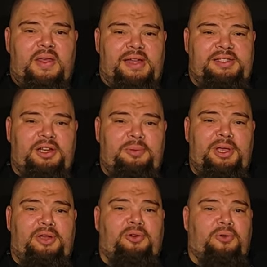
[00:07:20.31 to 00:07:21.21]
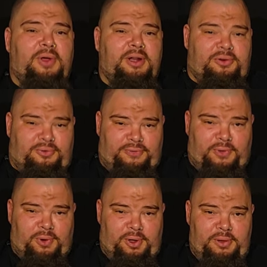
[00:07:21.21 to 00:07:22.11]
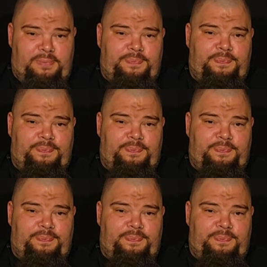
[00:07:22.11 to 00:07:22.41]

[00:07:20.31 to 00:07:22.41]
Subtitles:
That's going to be critical for you.